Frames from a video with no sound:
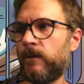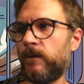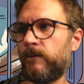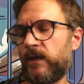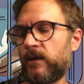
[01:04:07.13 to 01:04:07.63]

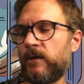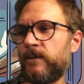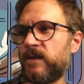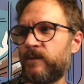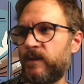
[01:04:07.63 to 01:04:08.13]
but it could
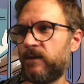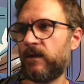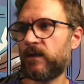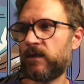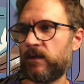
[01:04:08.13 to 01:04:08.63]
just be
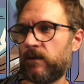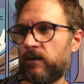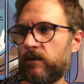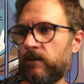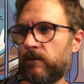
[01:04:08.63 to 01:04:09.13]
diction,
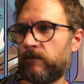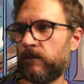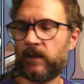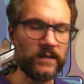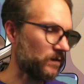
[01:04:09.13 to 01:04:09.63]

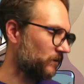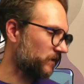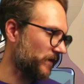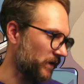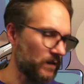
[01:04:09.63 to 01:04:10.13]
diction
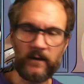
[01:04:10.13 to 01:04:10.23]
mistake.